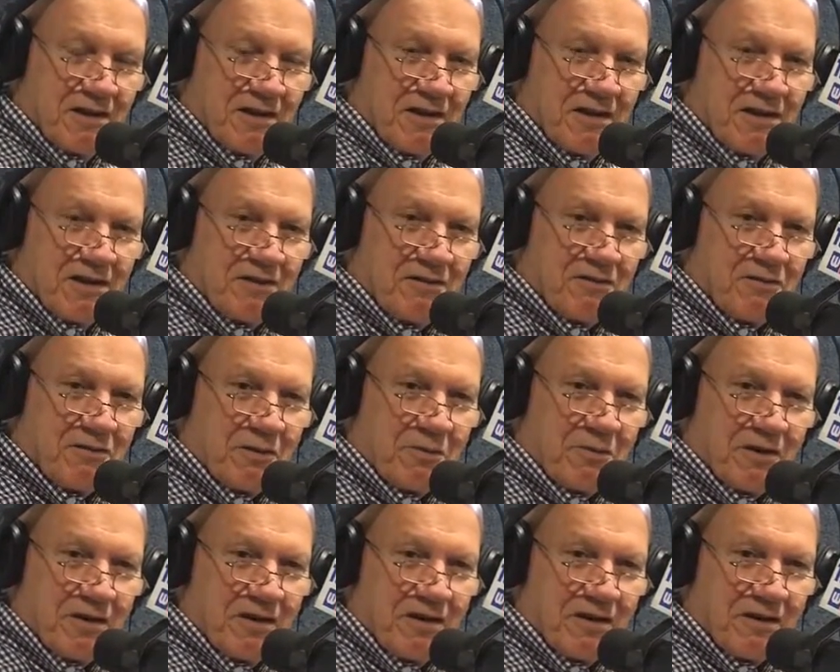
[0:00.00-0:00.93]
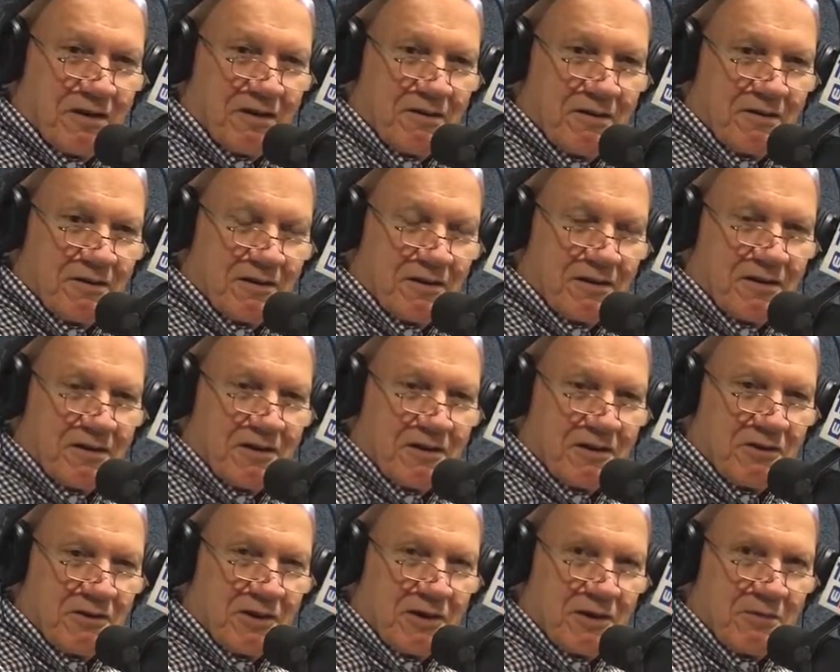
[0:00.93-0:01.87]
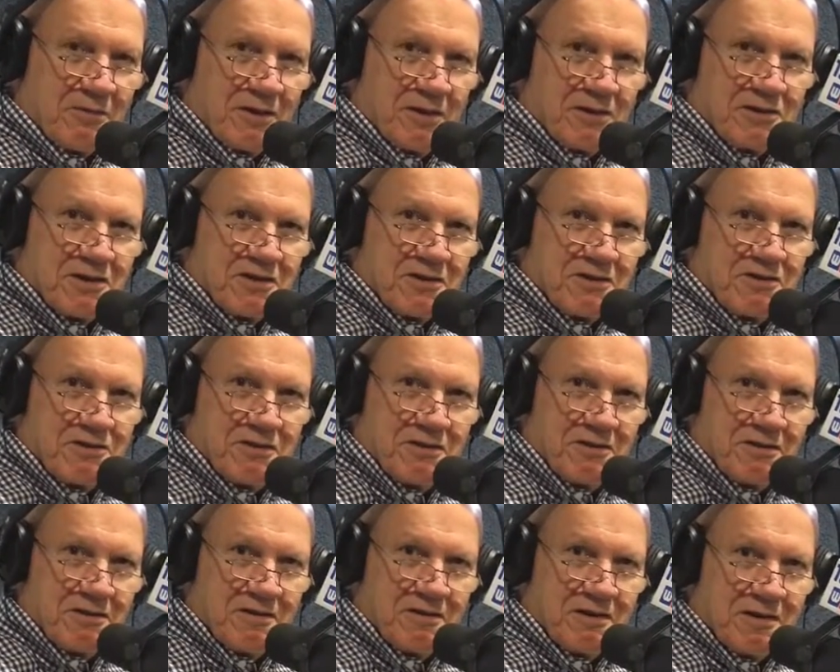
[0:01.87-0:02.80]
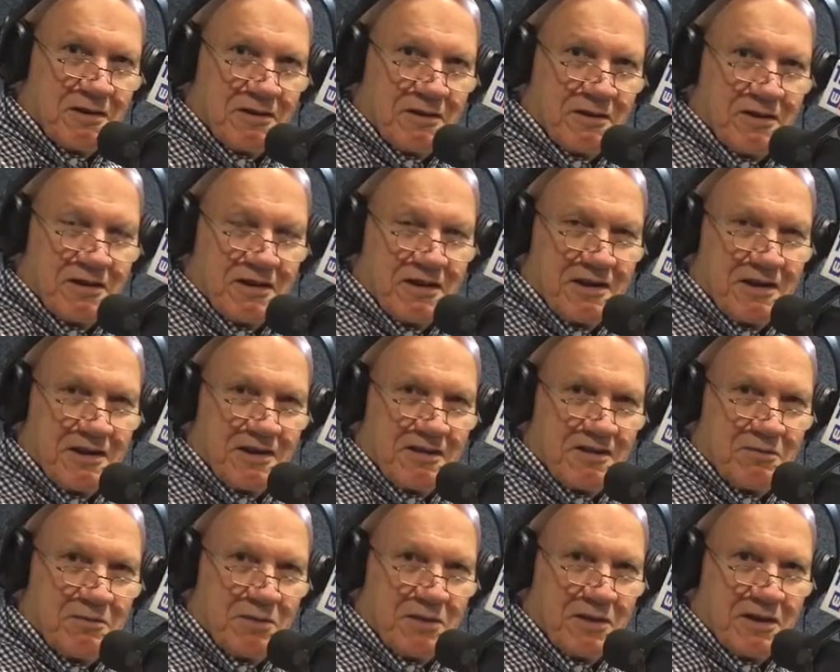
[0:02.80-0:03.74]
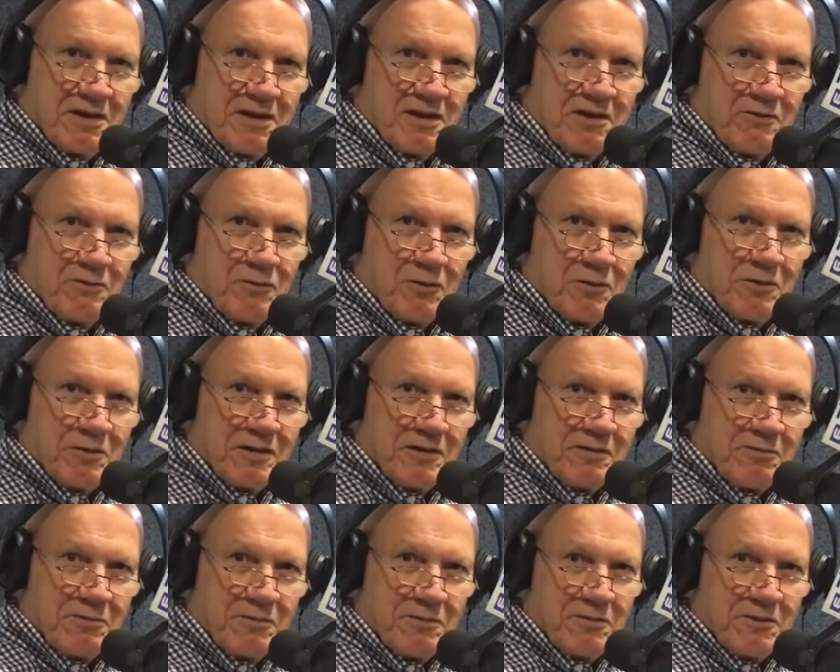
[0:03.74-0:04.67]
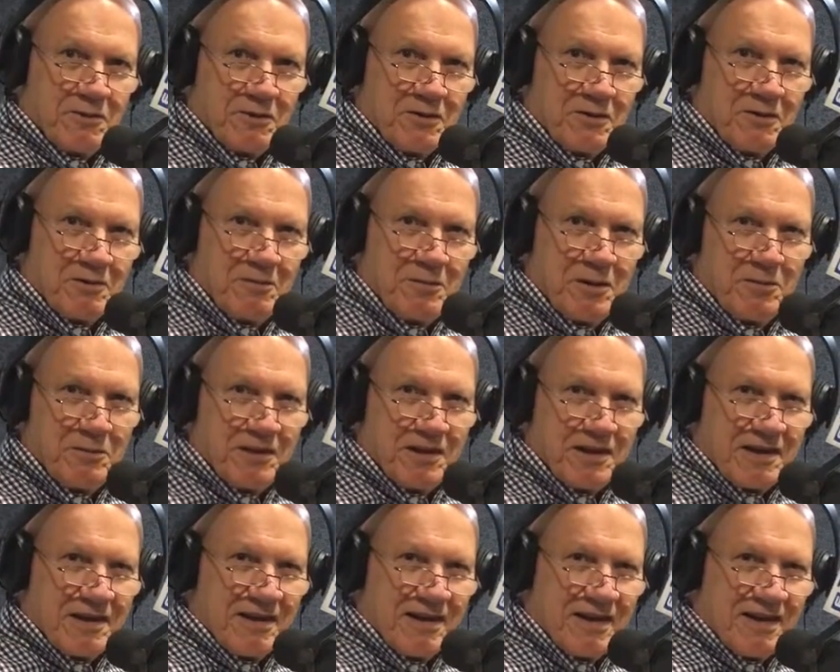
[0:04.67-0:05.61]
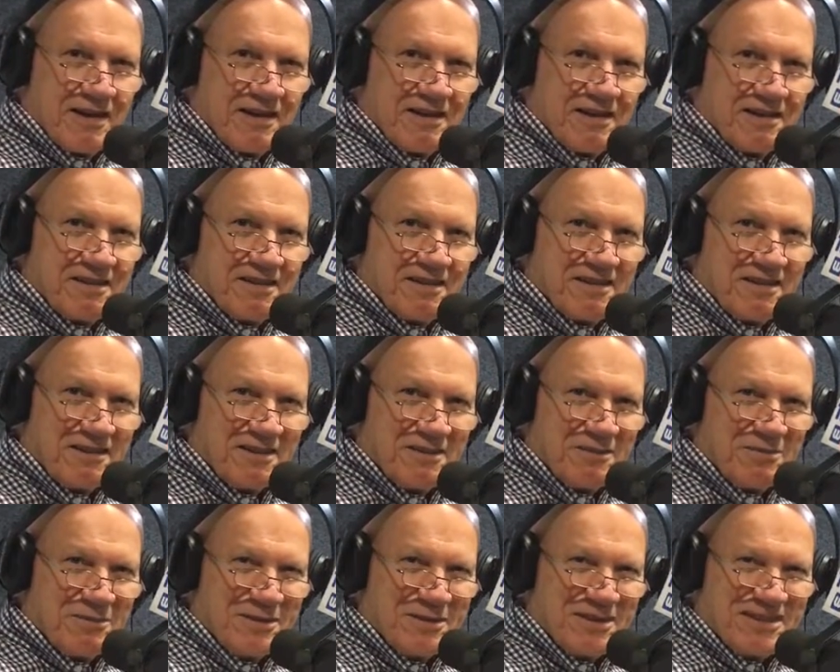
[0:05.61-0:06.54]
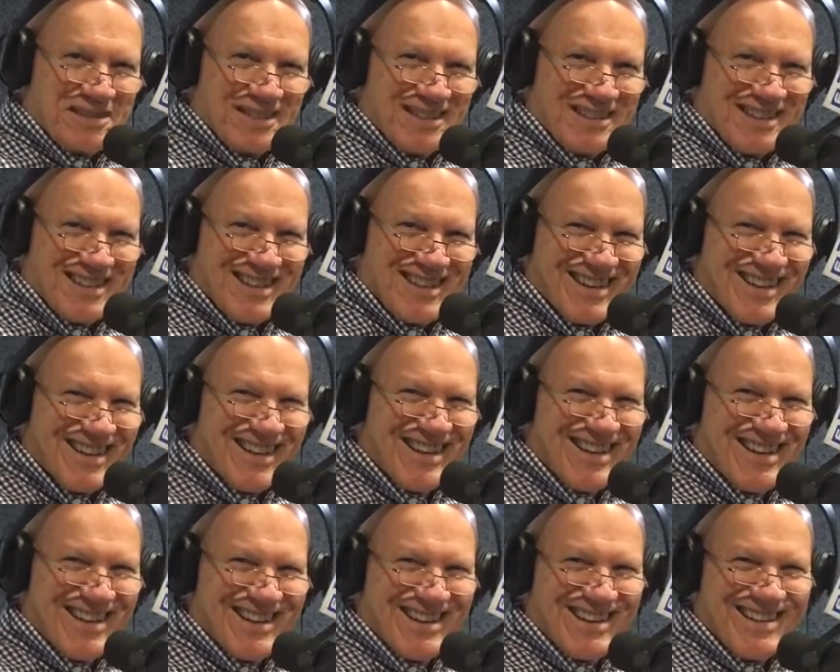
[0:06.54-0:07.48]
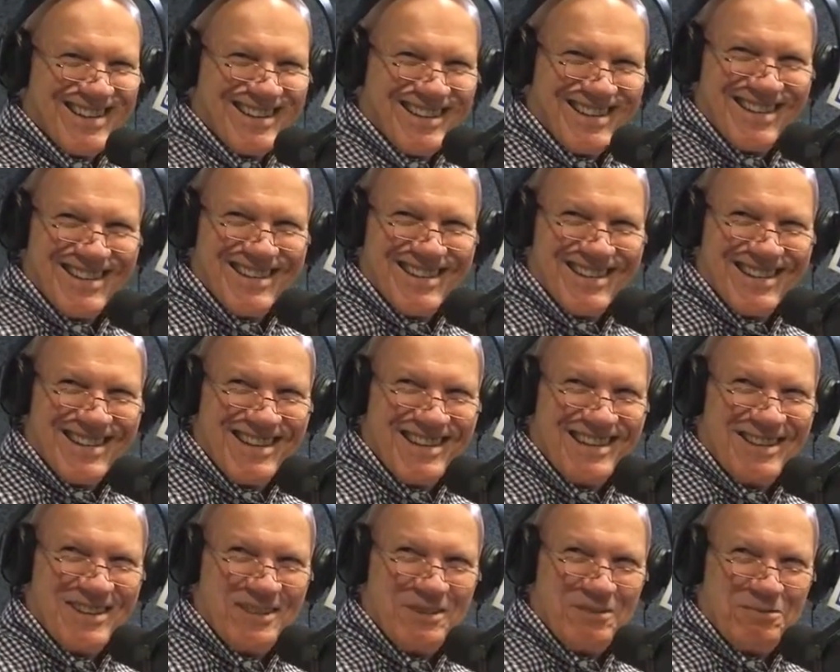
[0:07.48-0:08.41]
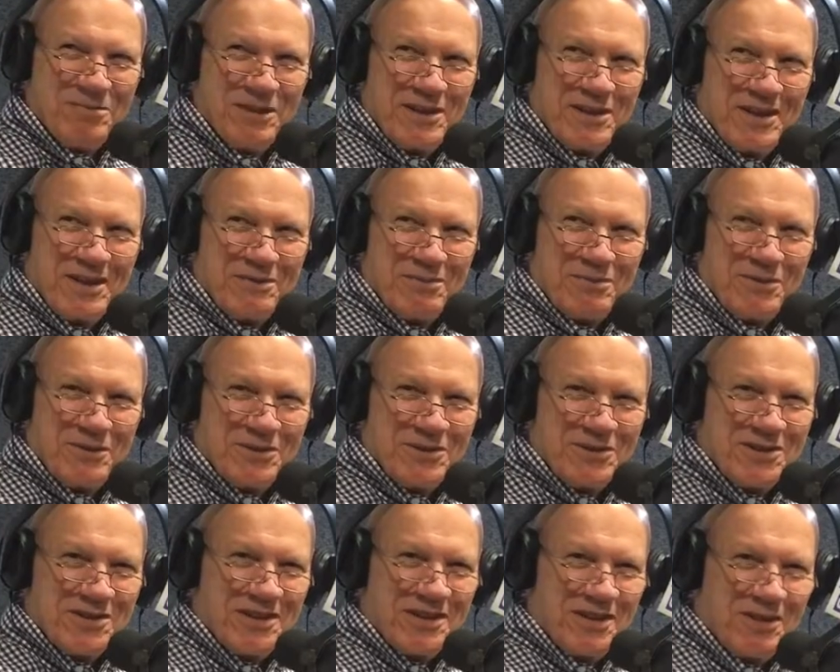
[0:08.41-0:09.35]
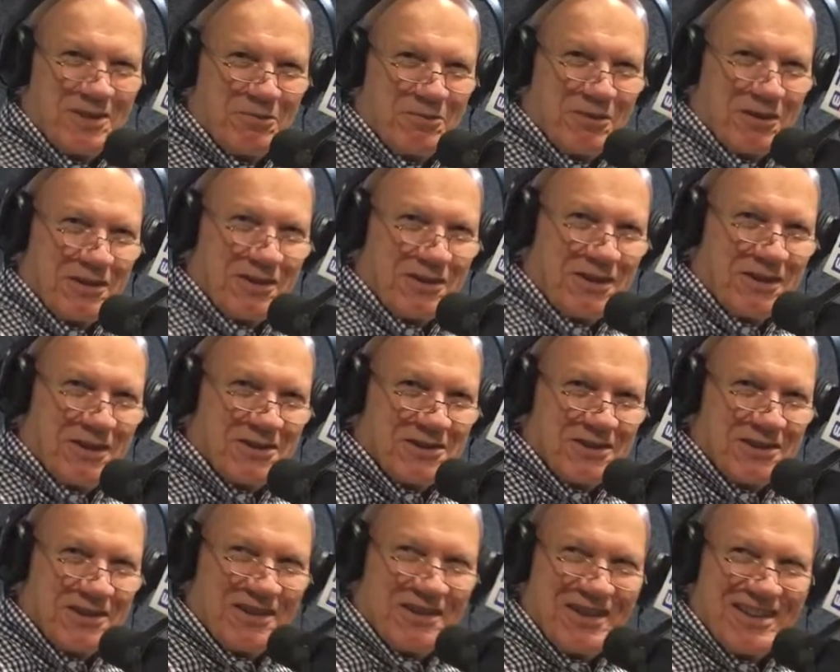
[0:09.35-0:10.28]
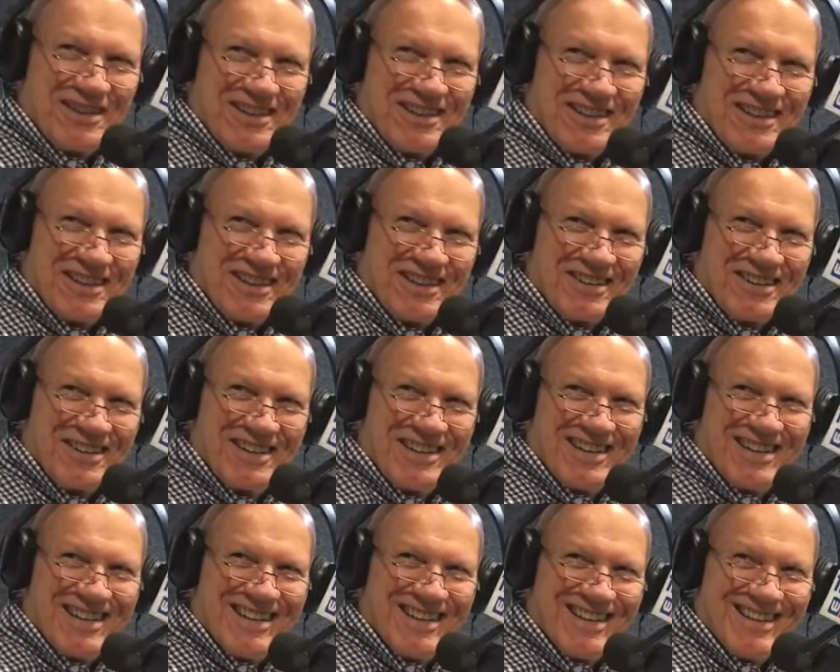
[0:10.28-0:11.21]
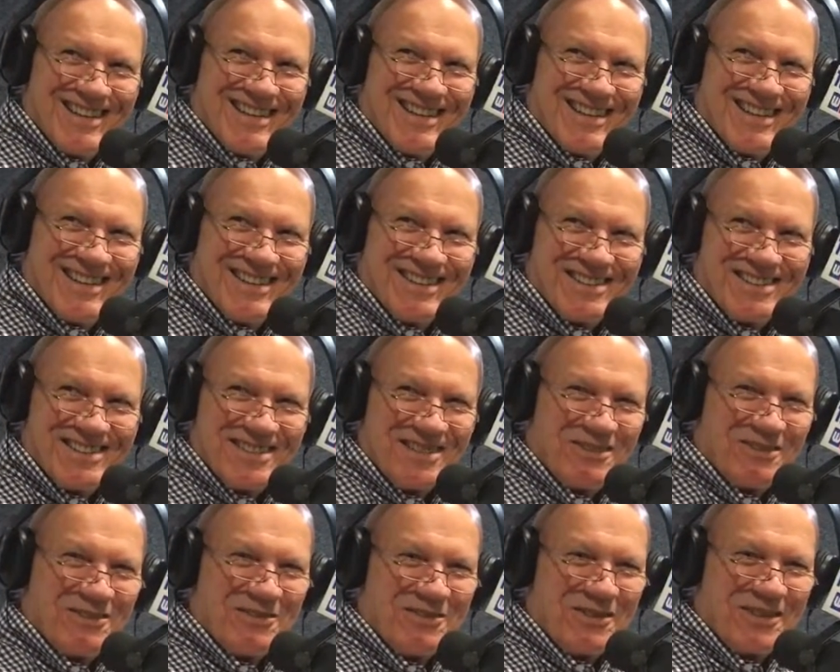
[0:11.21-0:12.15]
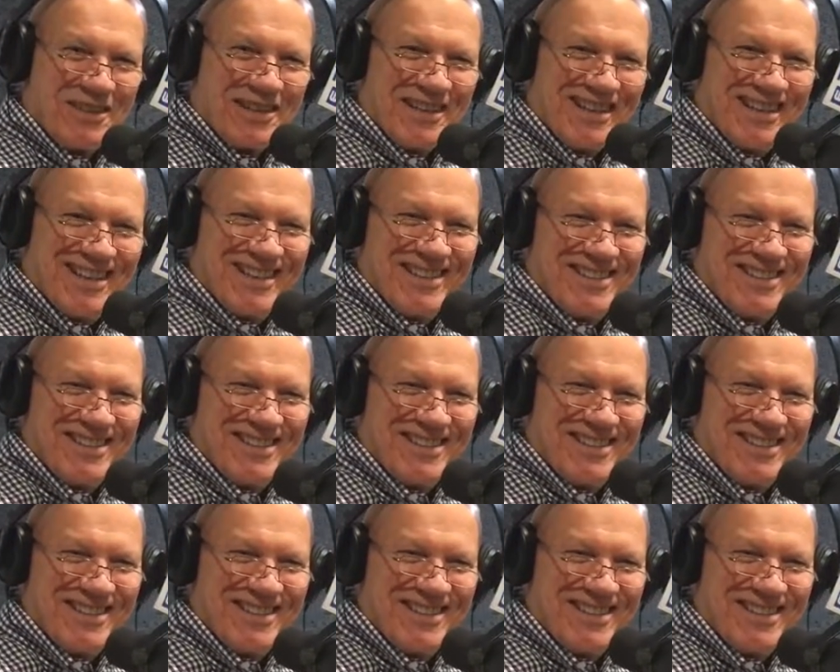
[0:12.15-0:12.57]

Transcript: and then from there, they're going to create a message. They're going to get a good PR woman, or maybe a guy, I don't know. But uh, uh, get a good PR person to help the cause along here and see what we can